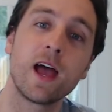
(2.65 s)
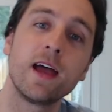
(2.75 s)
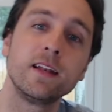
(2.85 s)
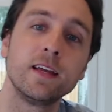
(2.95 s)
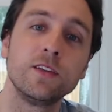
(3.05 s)

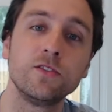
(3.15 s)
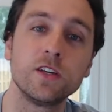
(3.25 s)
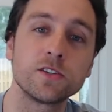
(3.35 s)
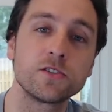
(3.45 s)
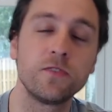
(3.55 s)
And in
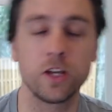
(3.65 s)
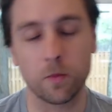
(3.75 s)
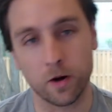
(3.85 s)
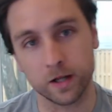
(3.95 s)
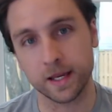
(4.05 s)
this video
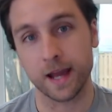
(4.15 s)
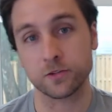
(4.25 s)
podcast,